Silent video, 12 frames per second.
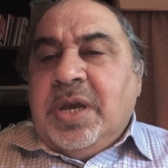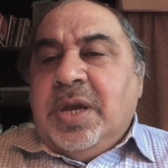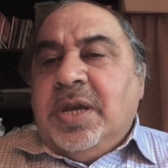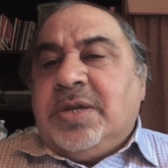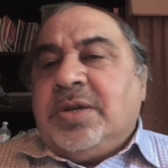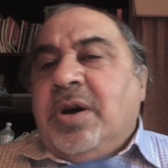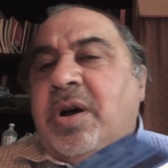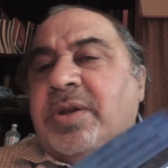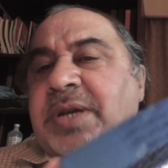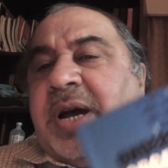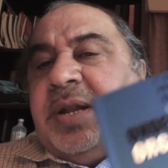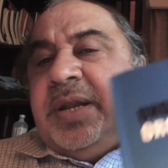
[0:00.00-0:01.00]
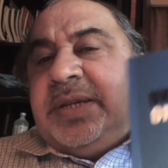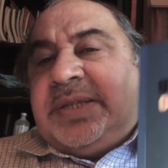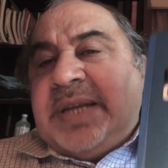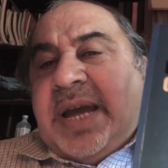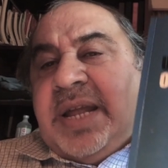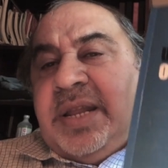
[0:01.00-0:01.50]
It's called
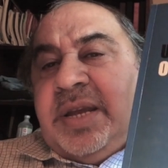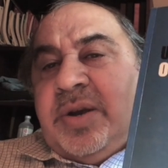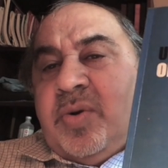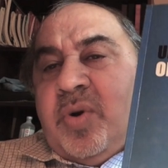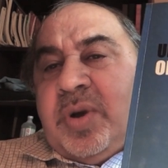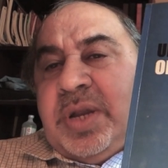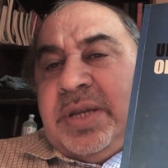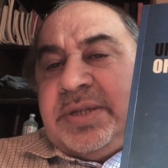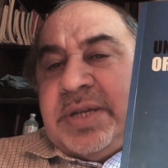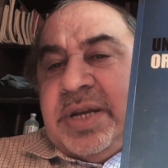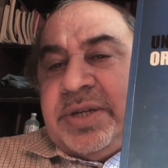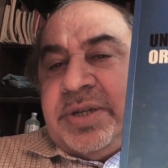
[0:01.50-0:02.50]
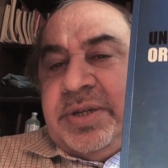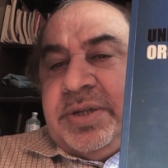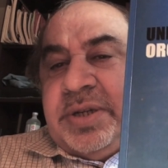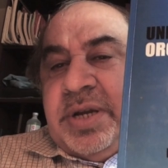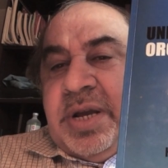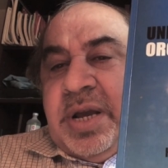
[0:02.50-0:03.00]
Understanding
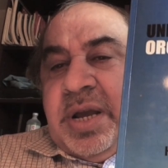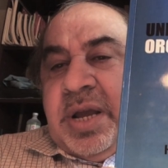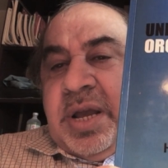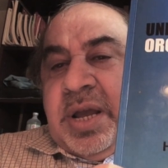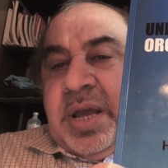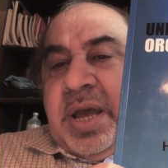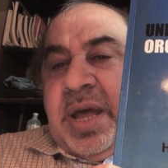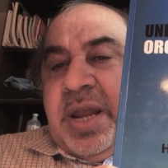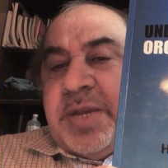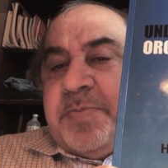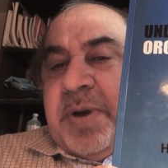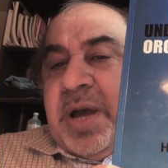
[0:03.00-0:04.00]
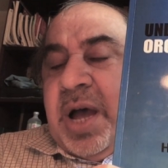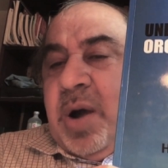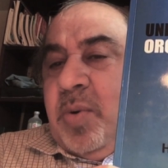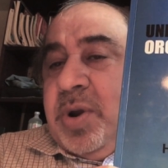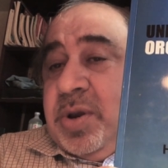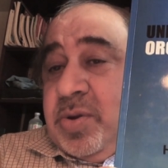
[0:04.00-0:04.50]
Organizations, and it's by
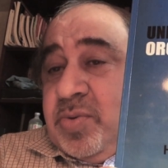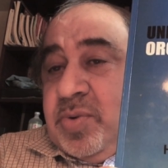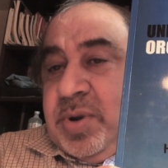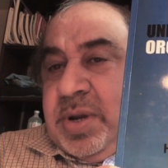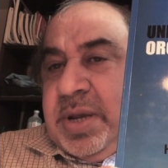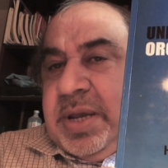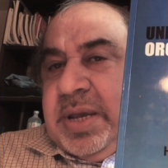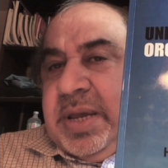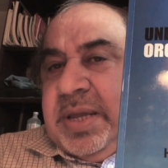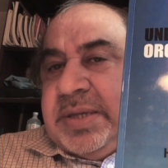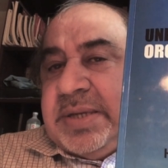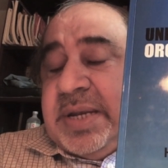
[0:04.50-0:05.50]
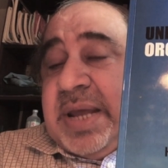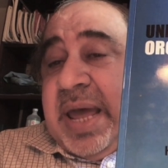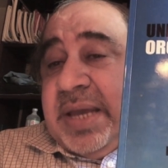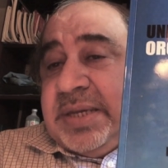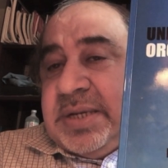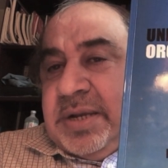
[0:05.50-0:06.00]
Howard Loon. It's an
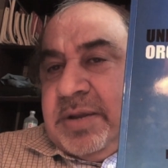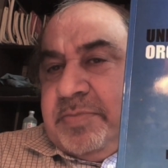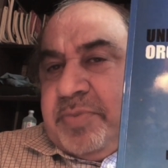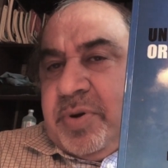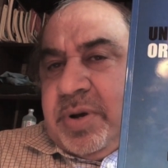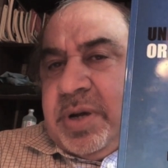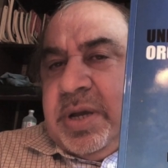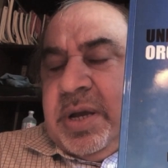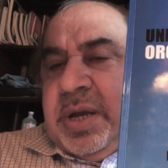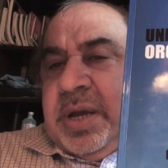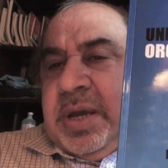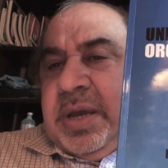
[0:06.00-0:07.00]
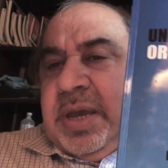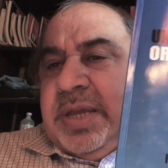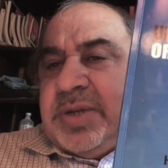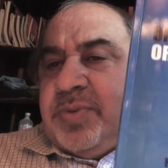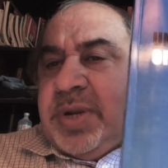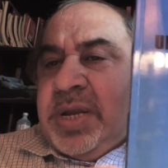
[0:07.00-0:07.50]
excellent book.
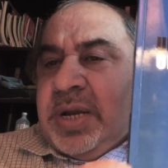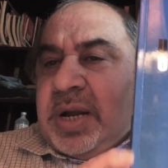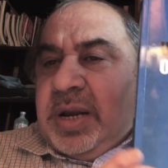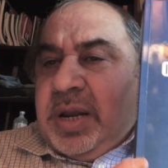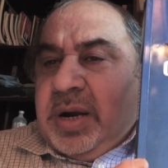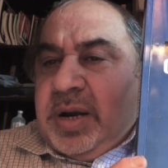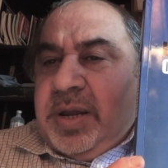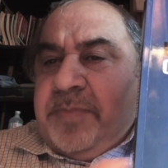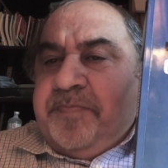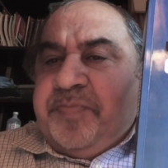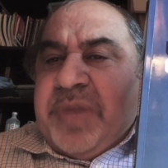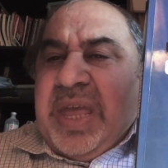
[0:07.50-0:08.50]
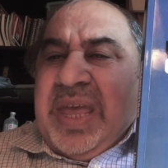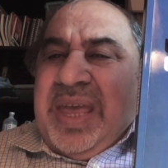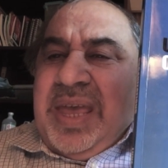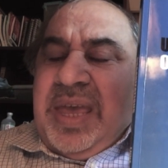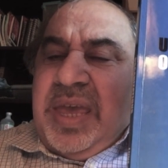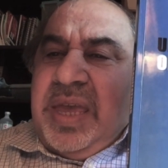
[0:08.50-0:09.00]
It's written clearly.
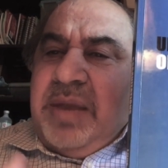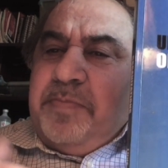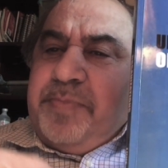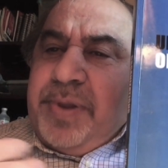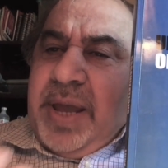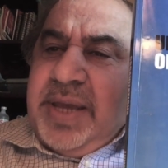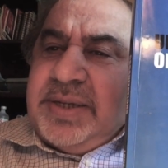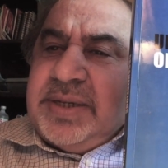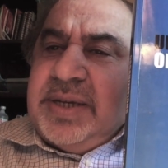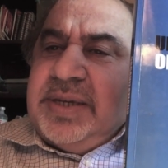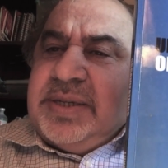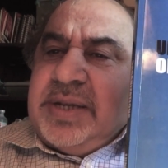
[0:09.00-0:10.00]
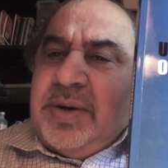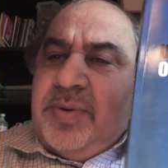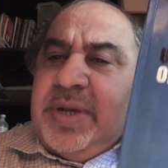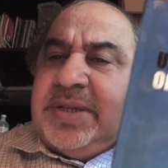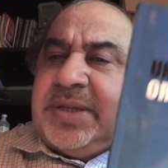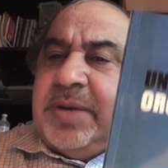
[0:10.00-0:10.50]
In places there
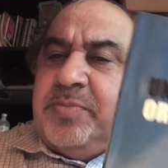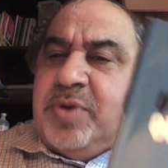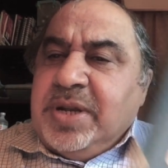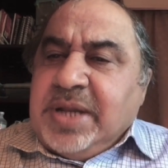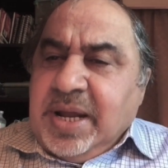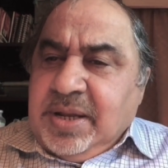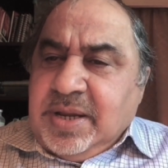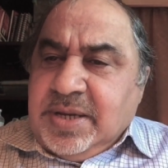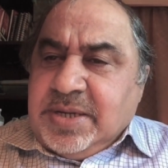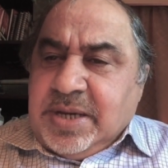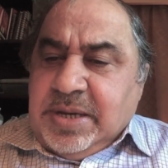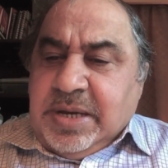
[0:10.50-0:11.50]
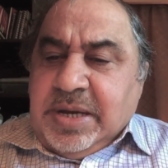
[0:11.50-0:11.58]
is some redundancy.